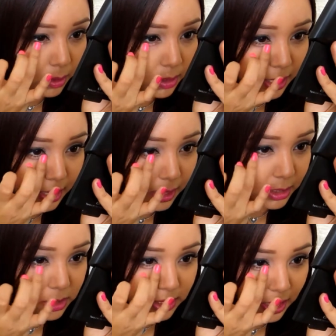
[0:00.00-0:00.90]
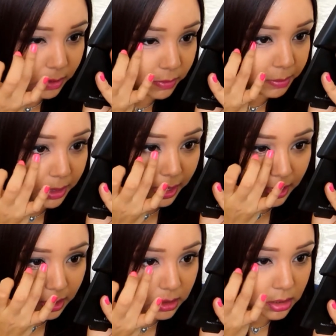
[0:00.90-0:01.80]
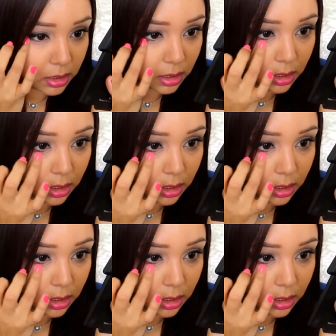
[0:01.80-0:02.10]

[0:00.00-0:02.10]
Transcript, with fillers: then I just kind of apply it